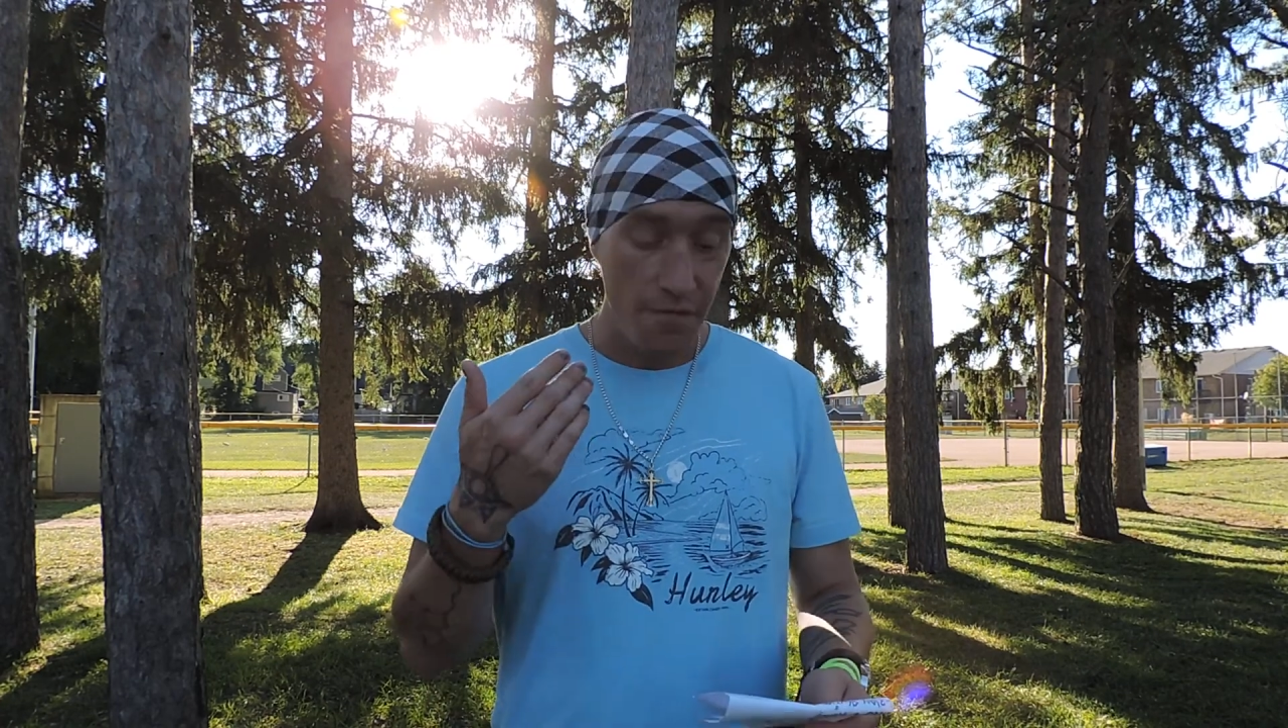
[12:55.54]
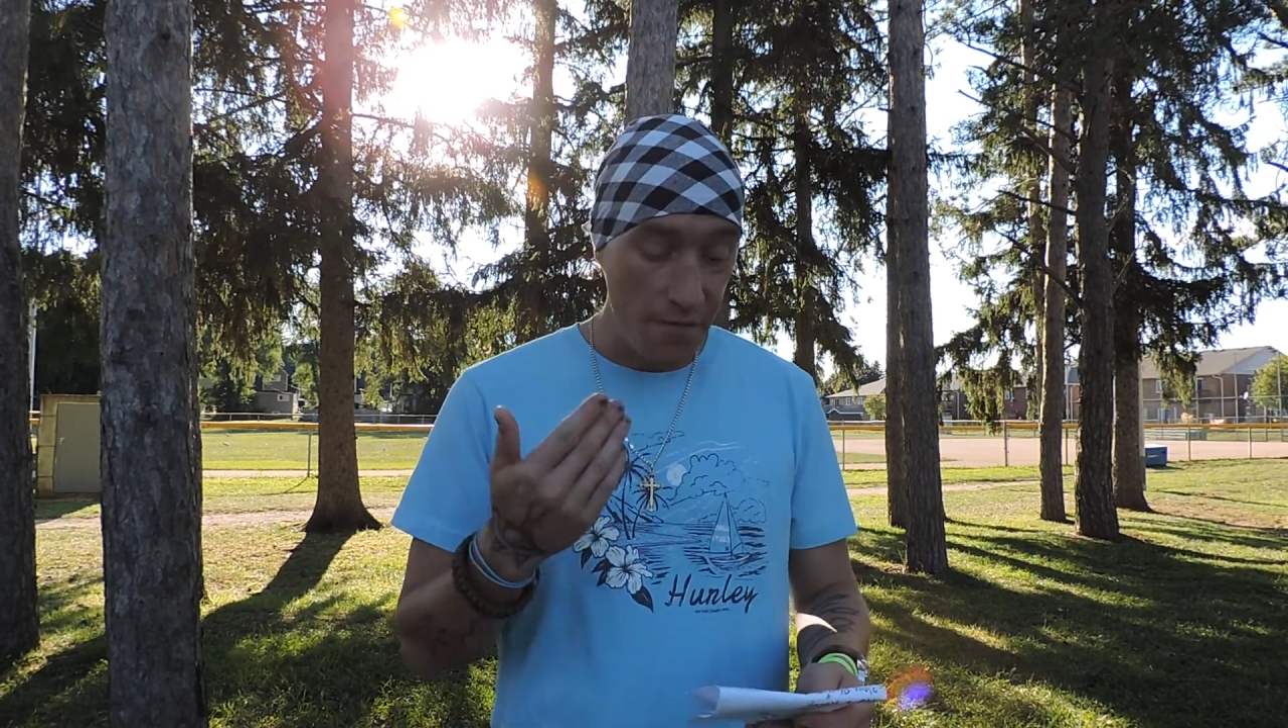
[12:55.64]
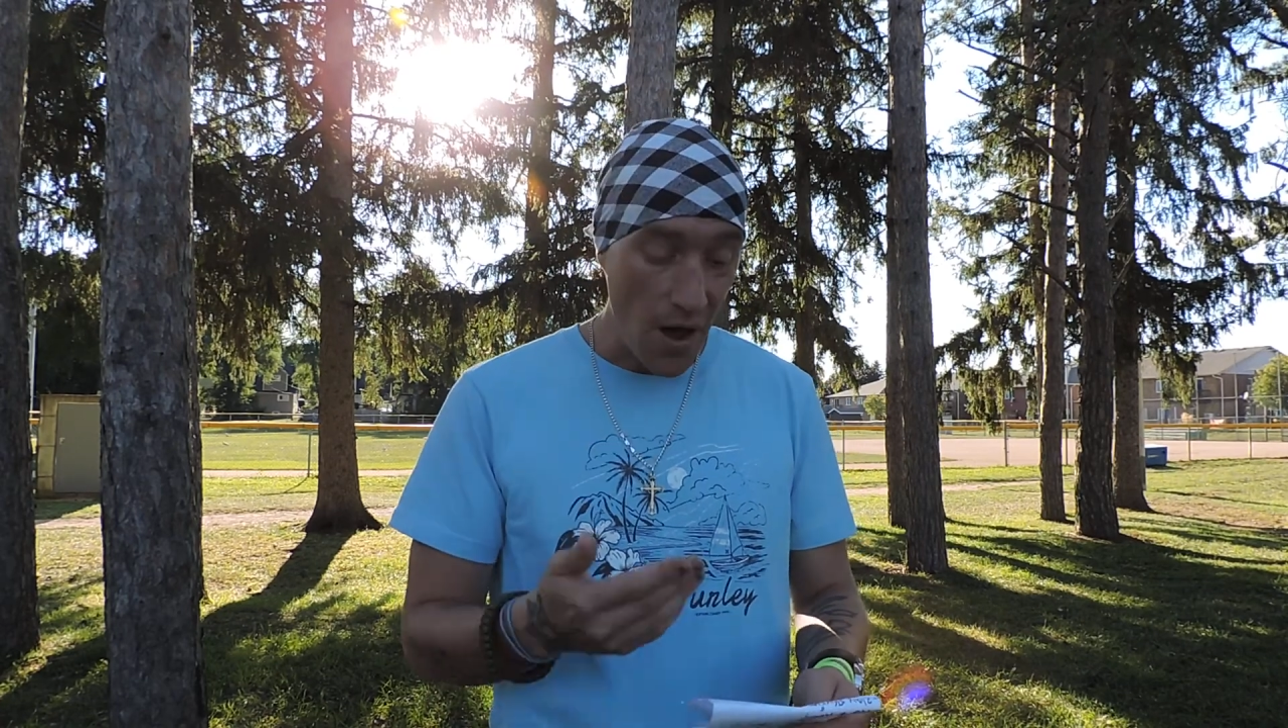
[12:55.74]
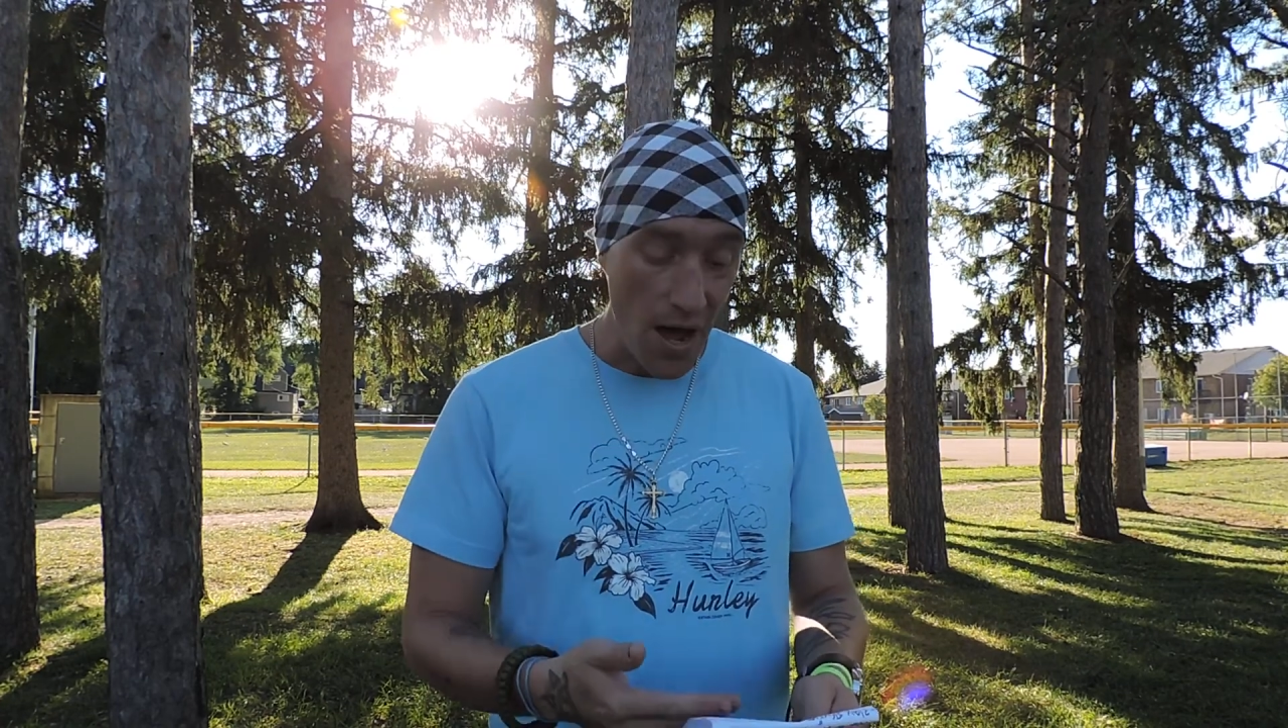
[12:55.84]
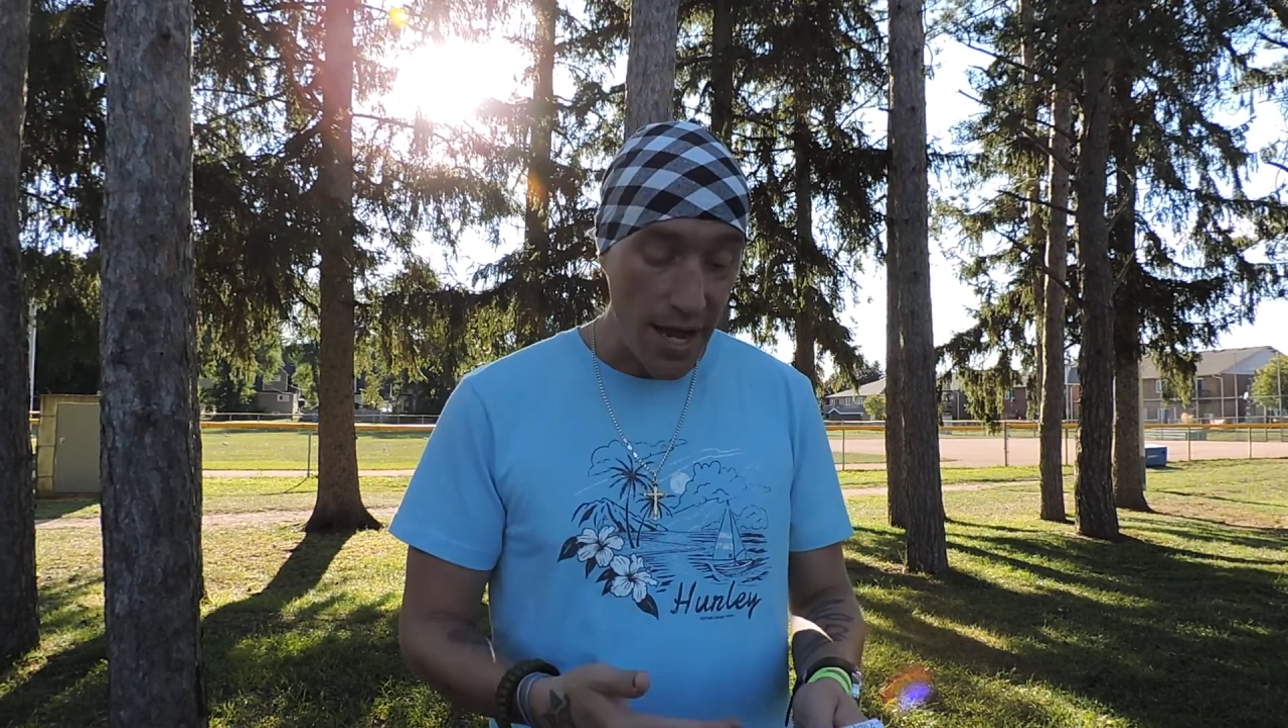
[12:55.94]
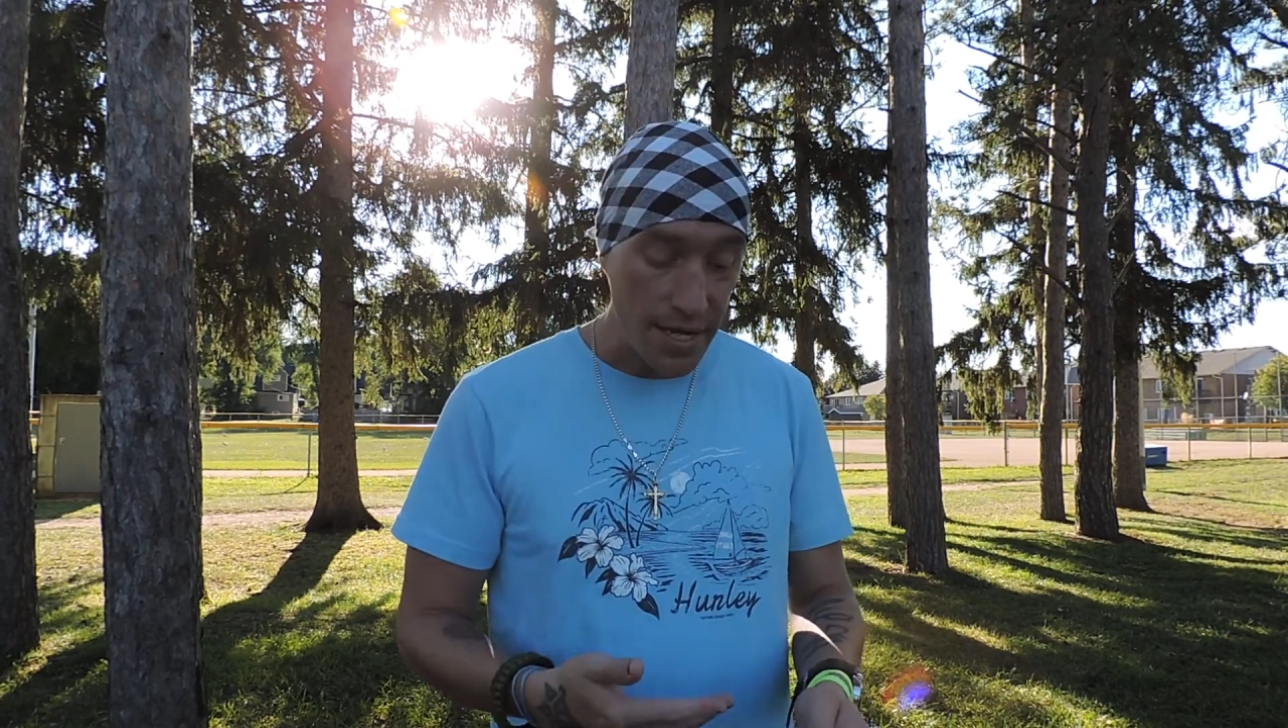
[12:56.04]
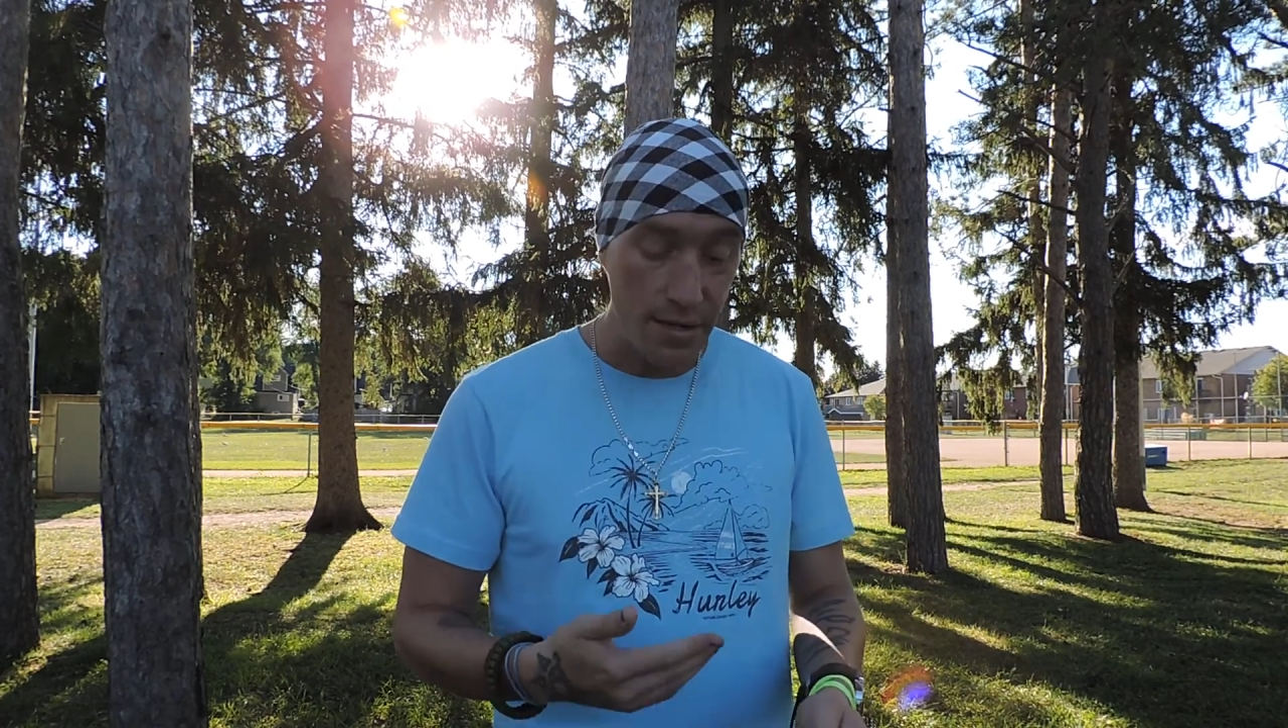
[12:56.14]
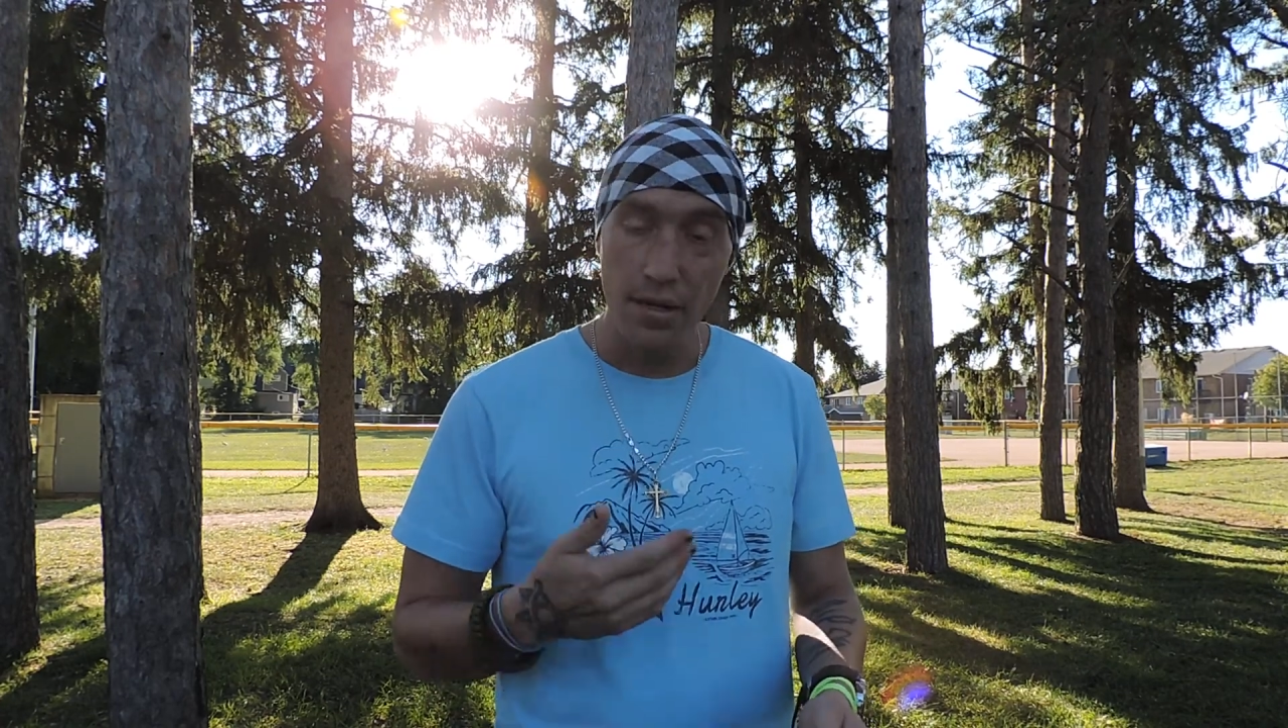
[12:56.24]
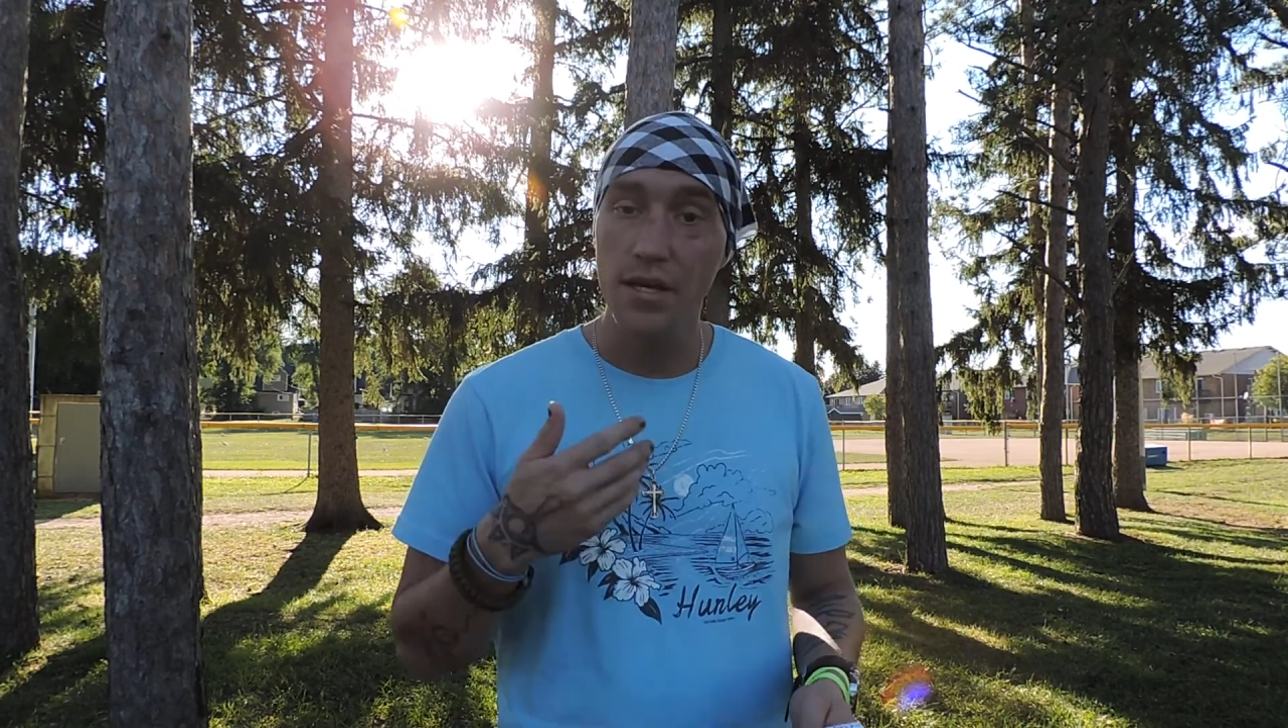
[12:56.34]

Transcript: find